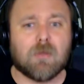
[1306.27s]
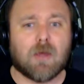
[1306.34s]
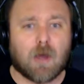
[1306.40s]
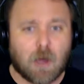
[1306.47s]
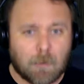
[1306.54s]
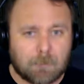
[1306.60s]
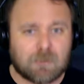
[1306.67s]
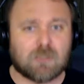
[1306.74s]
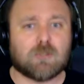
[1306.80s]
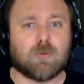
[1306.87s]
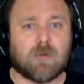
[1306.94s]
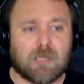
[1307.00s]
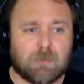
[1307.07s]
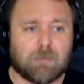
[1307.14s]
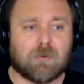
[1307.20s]
Up to
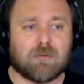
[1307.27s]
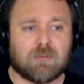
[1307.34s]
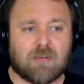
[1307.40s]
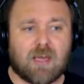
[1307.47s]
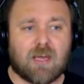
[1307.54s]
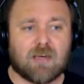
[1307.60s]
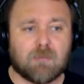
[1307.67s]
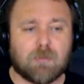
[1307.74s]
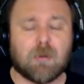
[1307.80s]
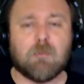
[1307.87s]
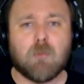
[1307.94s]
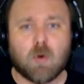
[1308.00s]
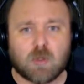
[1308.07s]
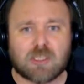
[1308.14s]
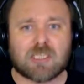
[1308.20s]
20%, but
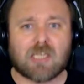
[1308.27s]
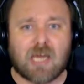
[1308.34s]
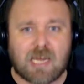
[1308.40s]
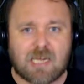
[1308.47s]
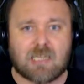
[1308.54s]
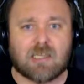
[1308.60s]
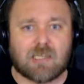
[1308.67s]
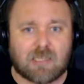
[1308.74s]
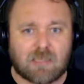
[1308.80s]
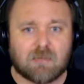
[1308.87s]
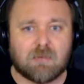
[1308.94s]
most likely